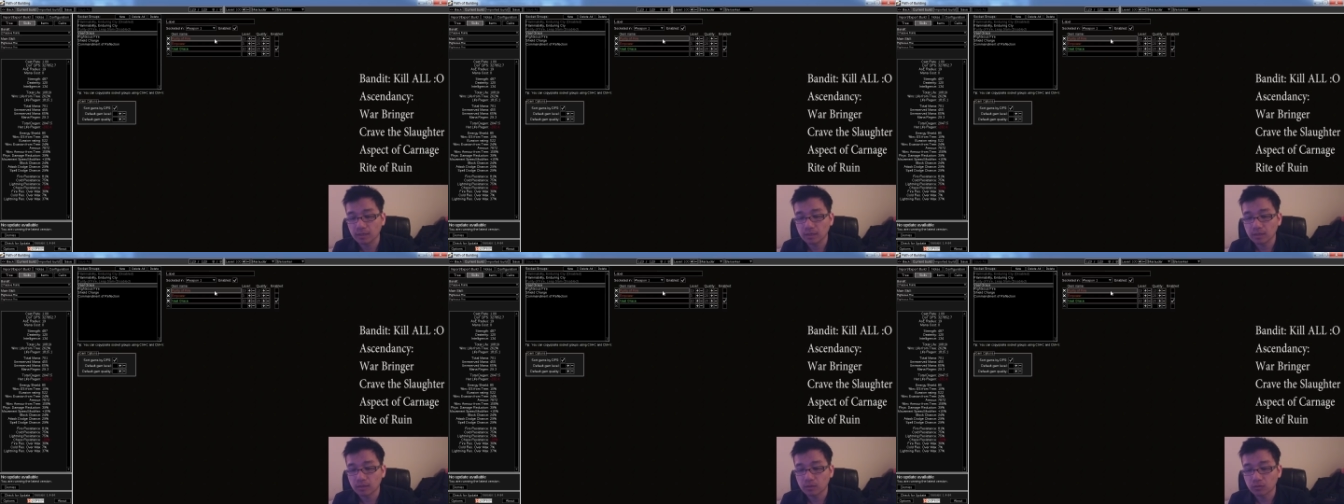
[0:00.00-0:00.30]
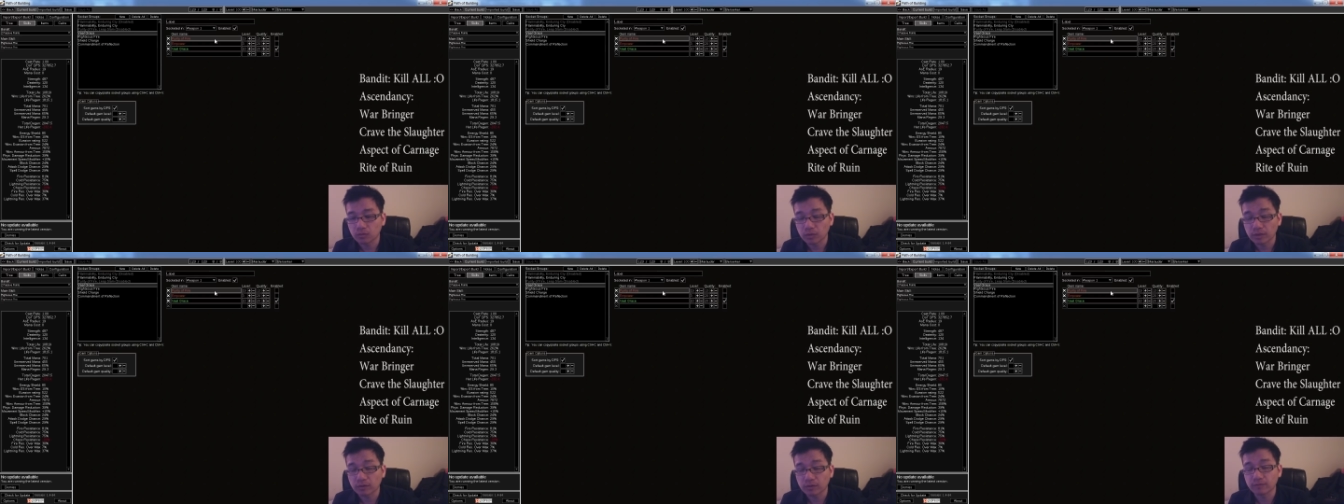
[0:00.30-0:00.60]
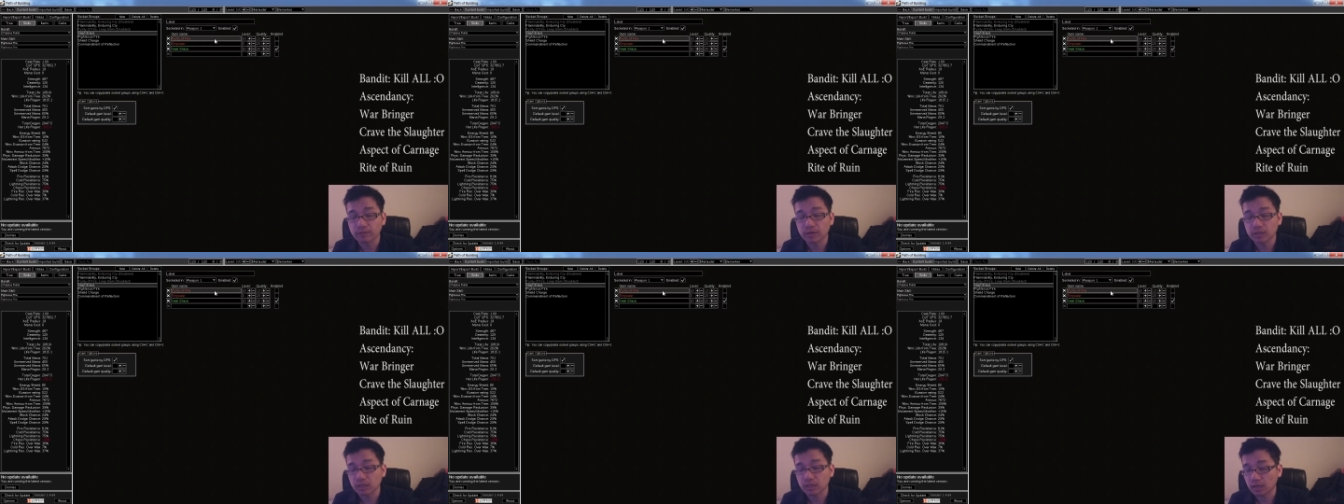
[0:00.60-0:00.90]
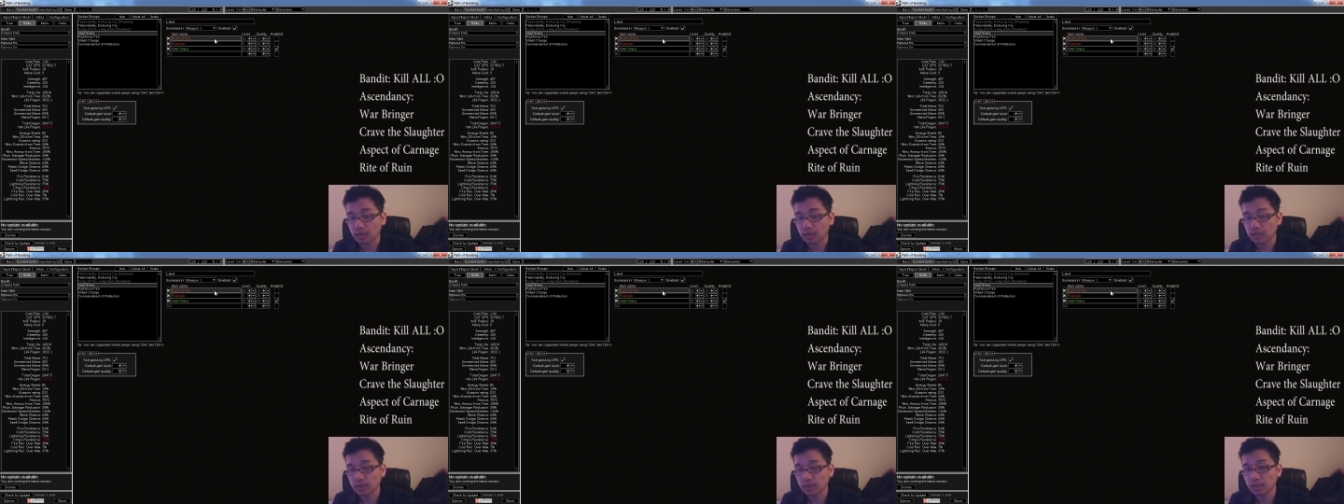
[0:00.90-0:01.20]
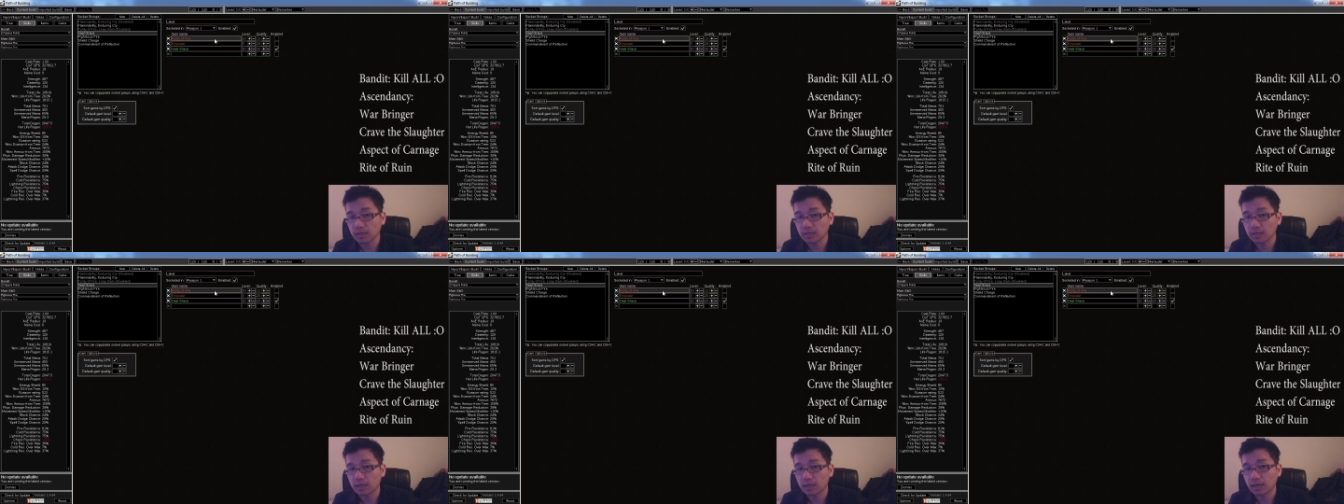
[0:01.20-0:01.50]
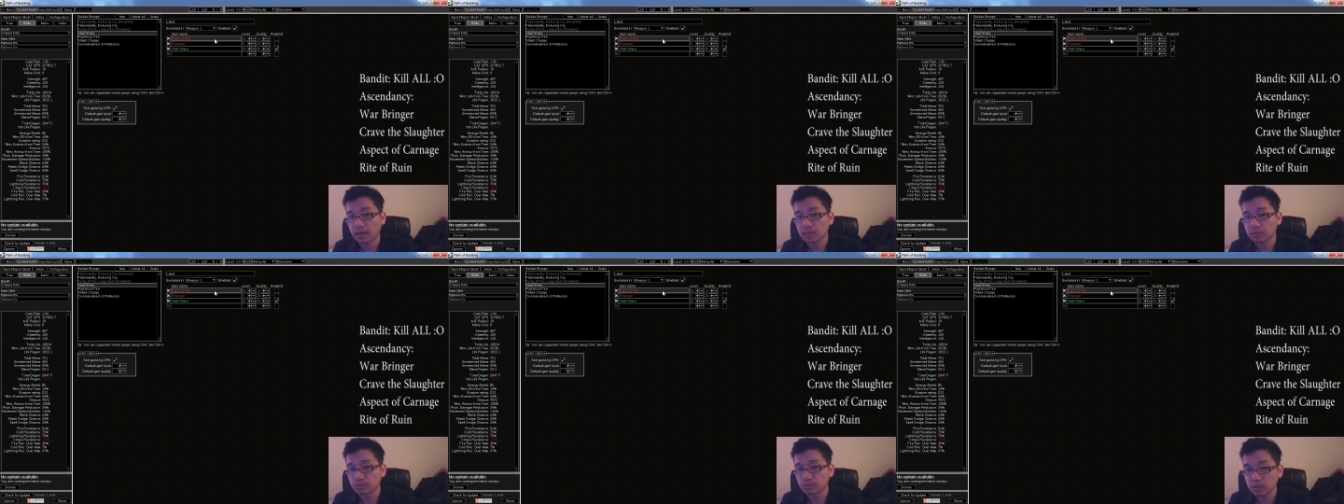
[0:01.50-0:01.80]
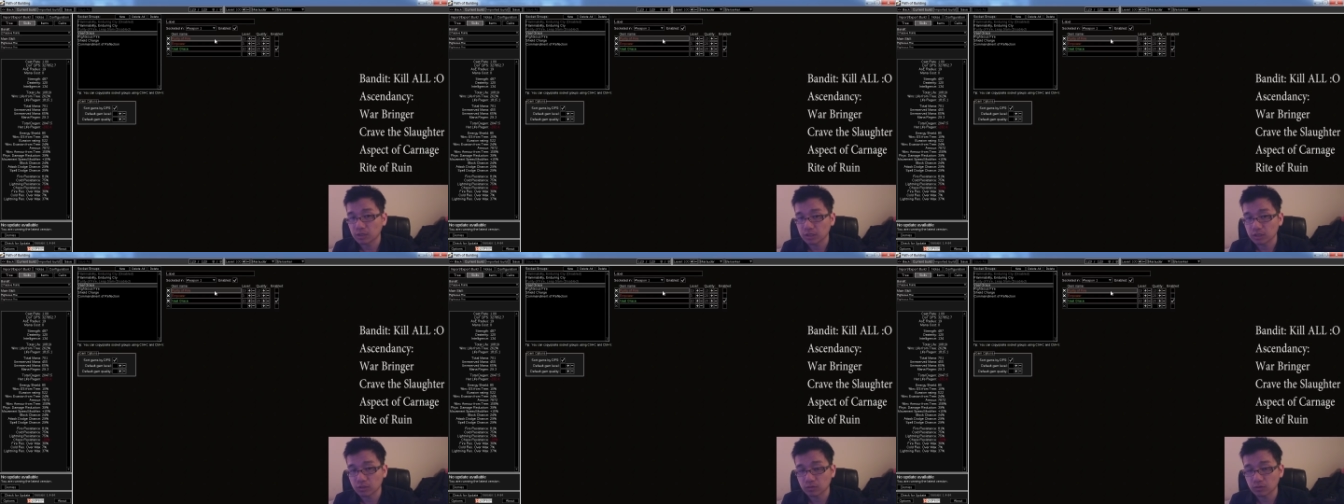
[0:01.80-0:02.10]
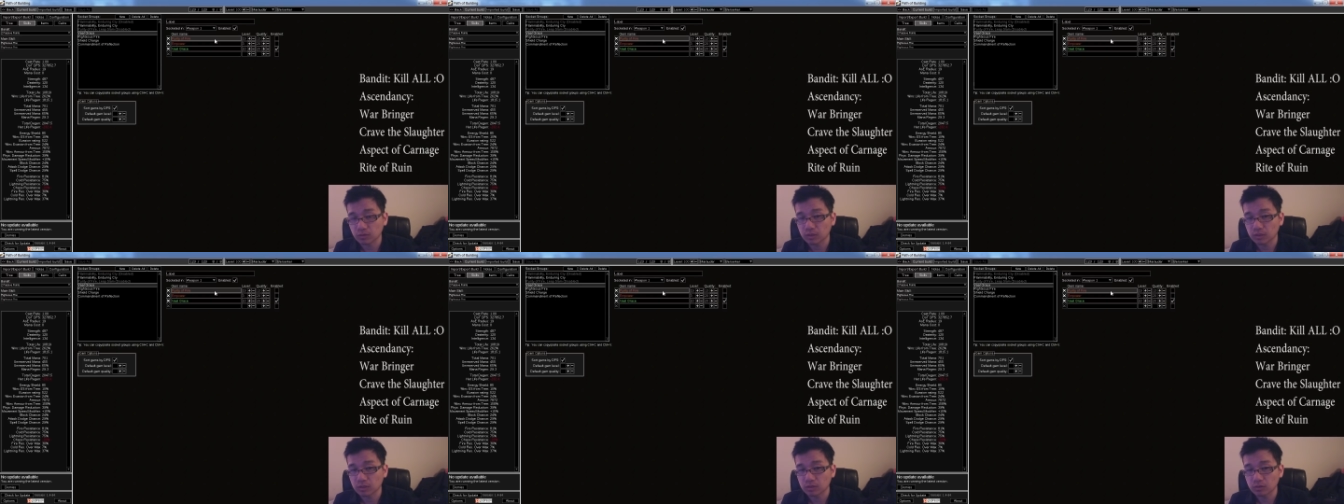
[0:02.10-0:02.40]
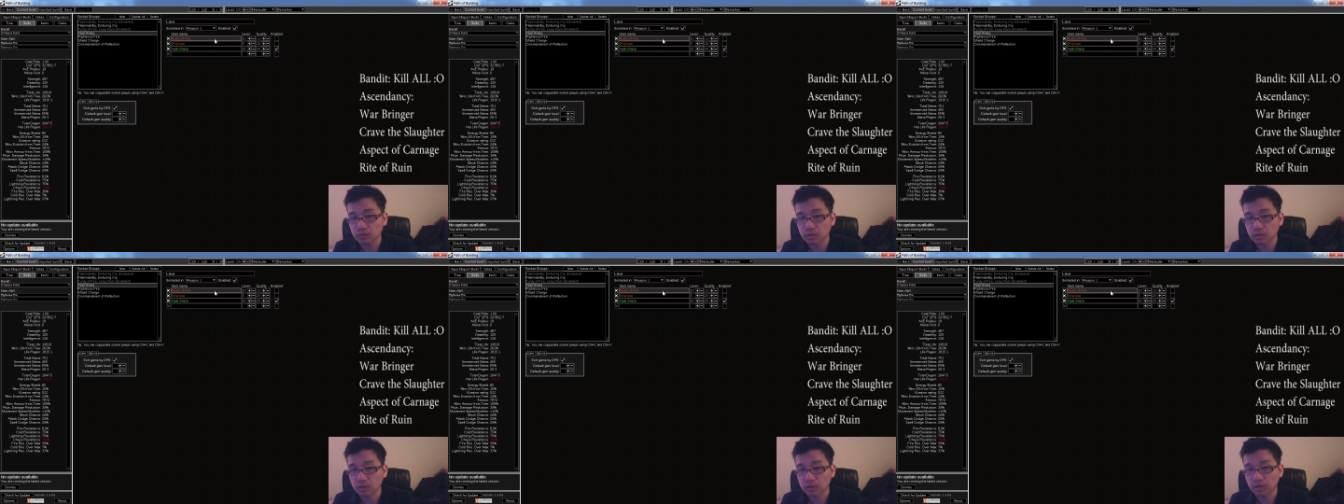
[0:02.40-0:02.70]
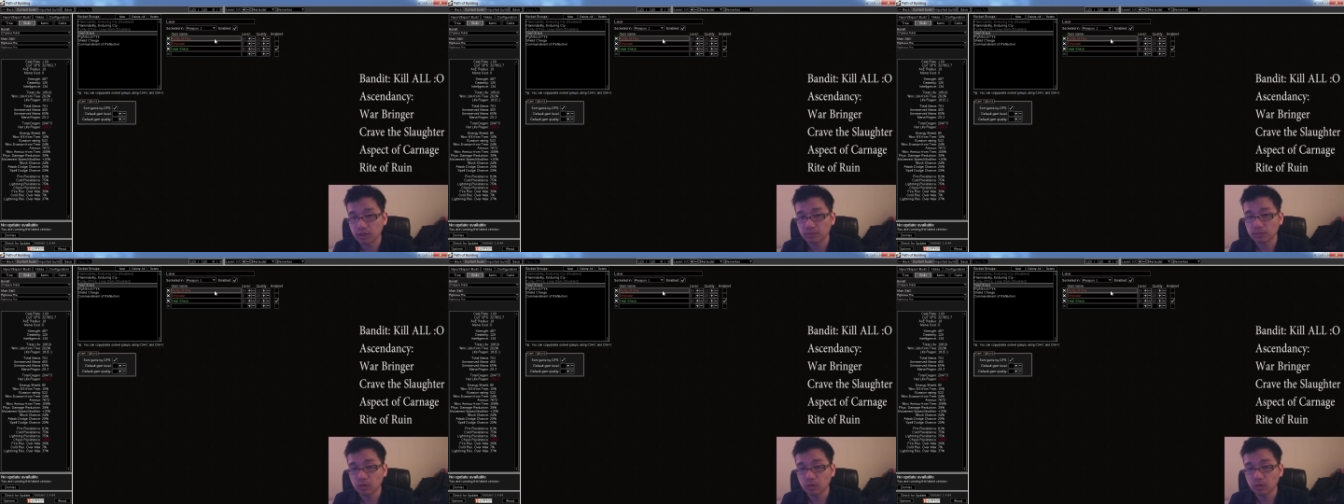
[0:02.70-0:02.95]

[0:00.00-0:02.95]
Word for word: ring with a socket that has plus three to the gem,